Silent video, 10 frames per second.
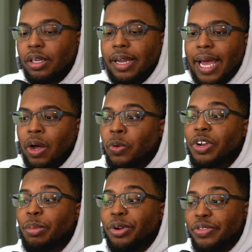Now,
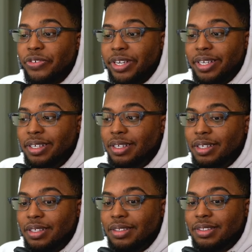number three.
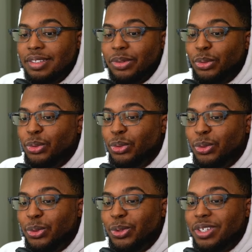
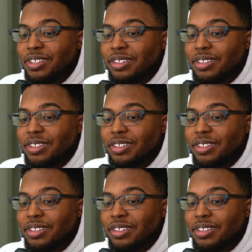Ooh.